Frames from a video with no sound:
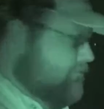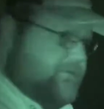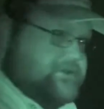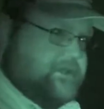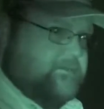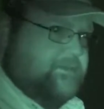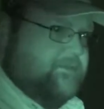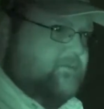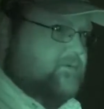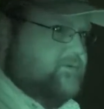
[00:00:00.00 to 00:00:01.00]
fish coming
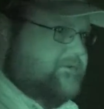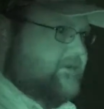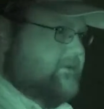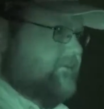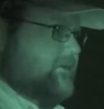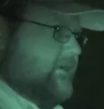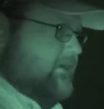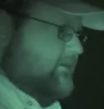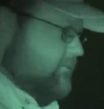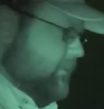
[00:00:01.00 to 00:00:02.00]
through.
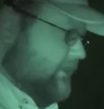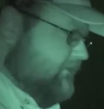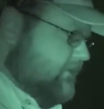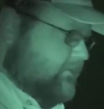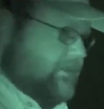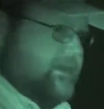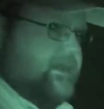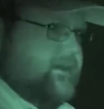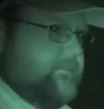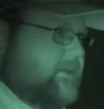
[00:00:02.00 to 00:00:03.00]
The bite's going to pick
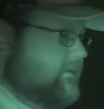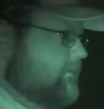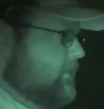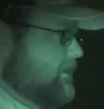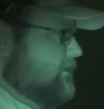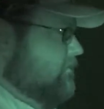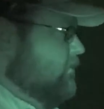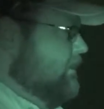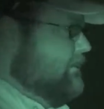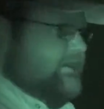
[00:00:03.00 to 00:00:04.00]
up. But you know
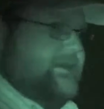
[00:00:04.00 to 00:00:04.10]
what?